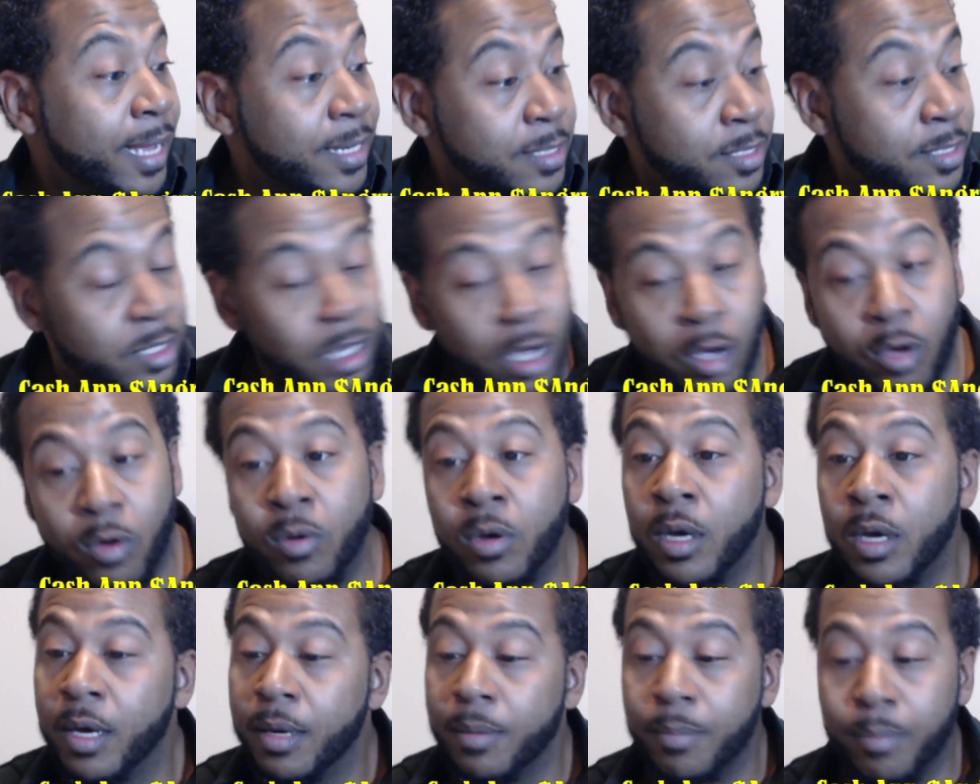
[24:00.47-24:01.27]
Zoe,
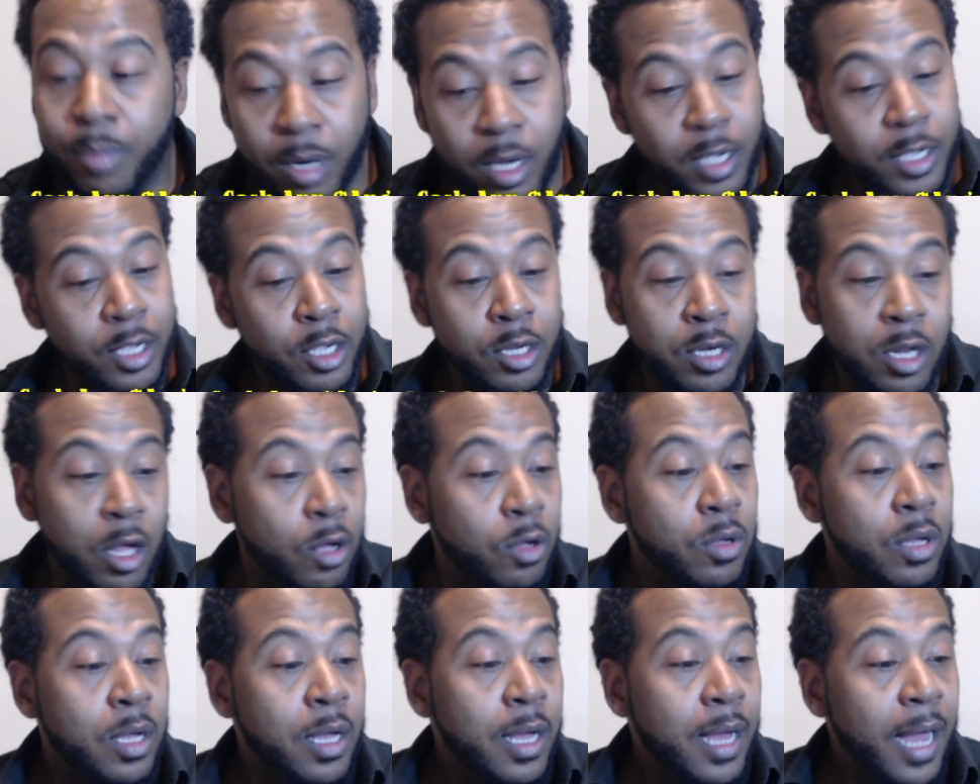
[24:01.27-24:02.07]
bro,
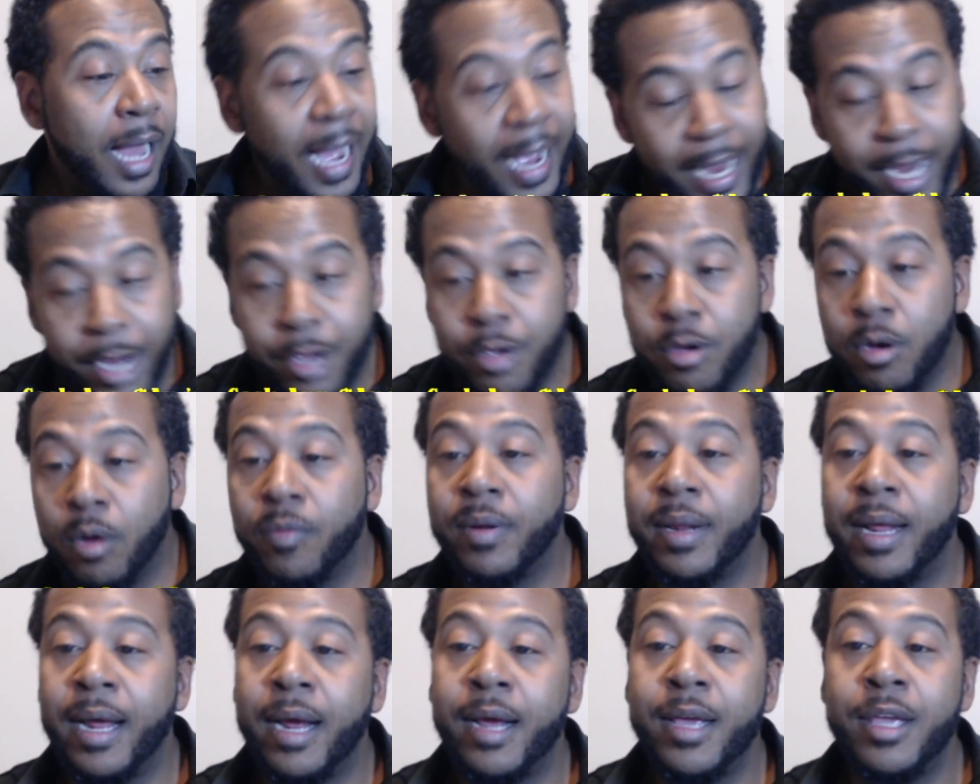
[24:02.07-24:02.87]
I hear you
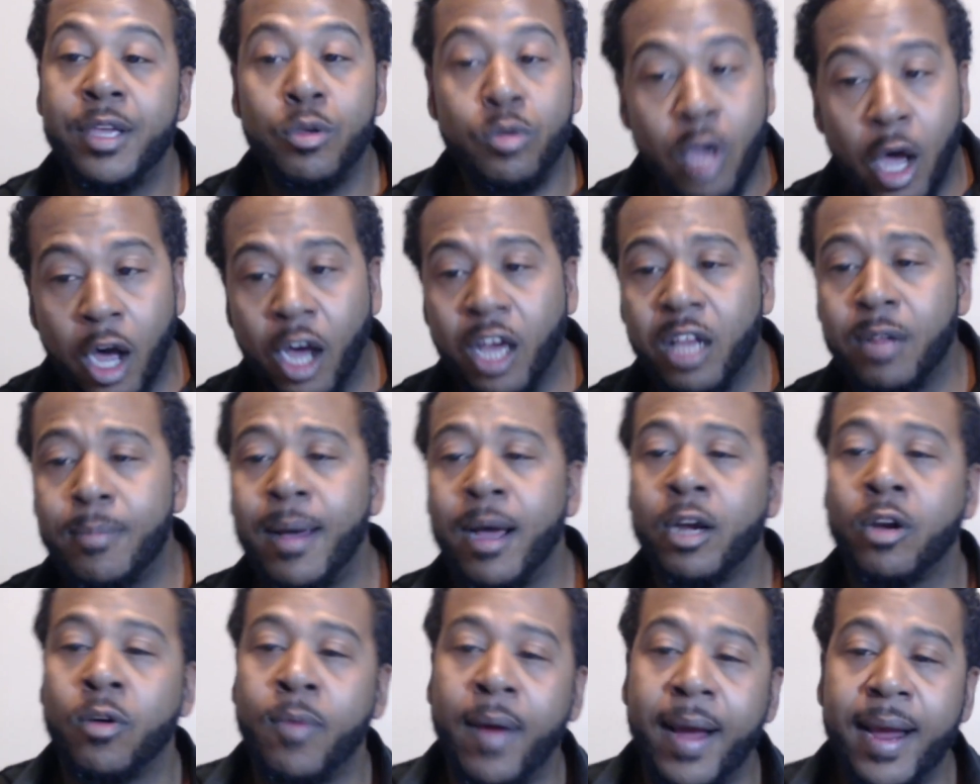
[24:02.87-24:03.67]
over there. You talking
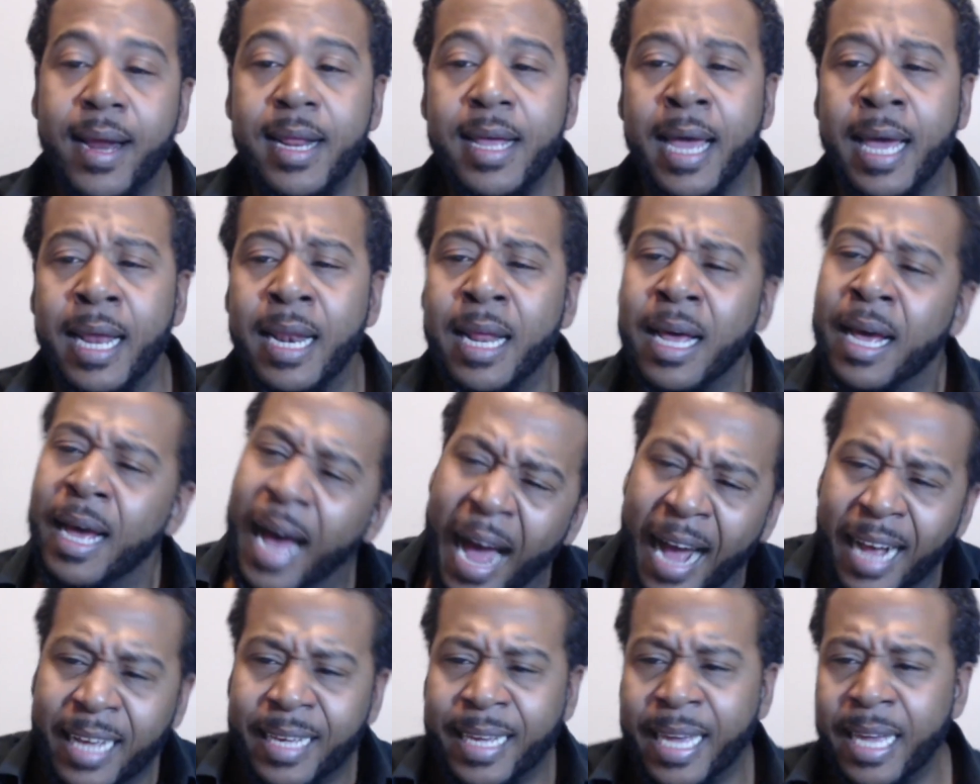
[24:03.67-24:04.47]
about Grady, and
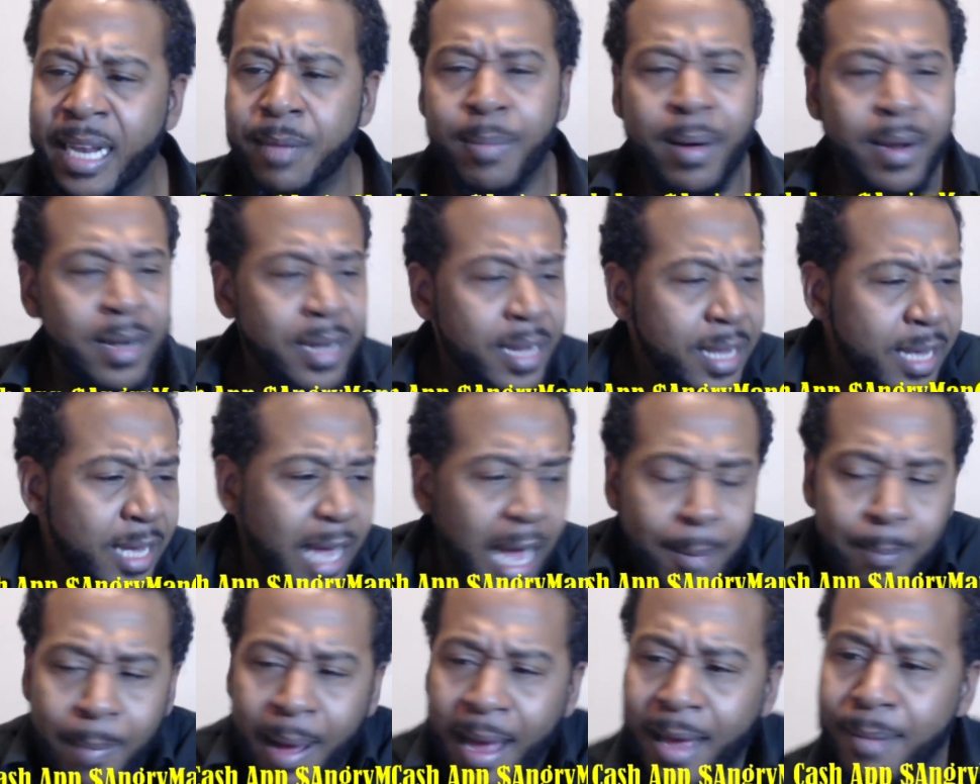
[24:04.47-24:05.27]
I get it, my nigga.
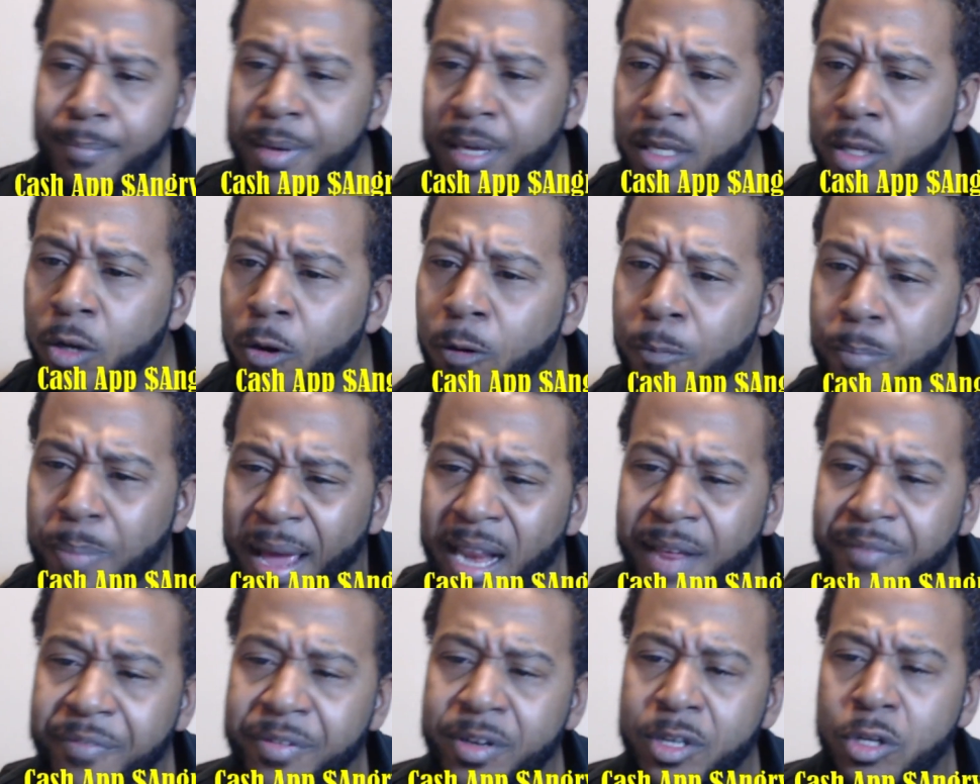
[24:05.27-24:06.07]
I might be a little
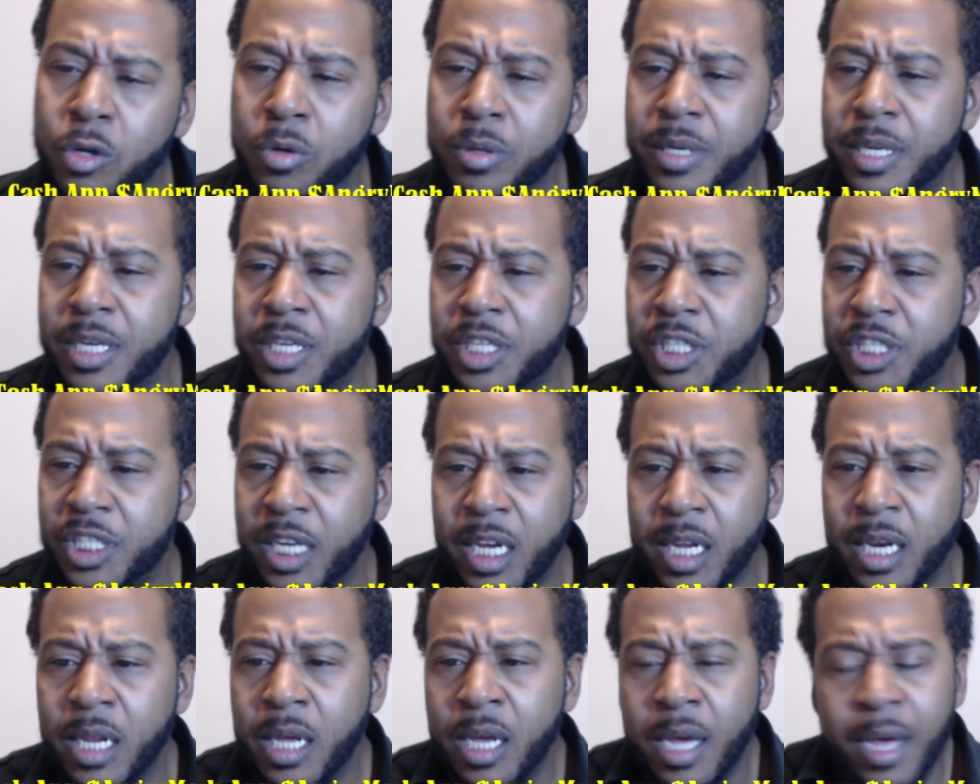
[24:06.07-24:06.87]
petty for doing this
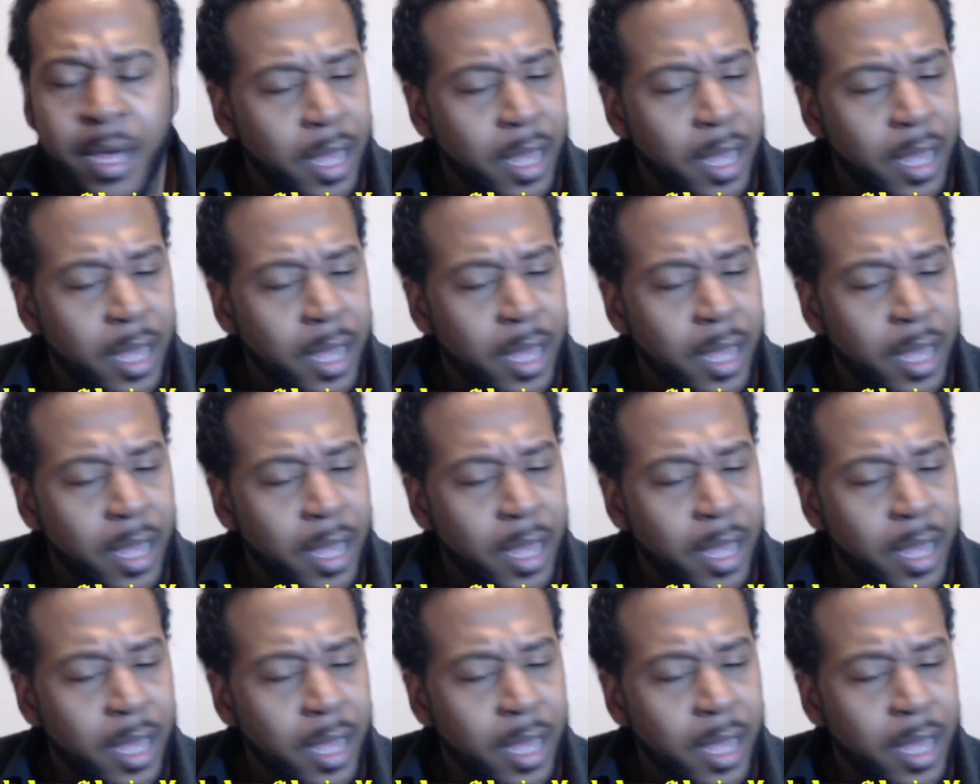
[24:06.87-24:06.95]
shit.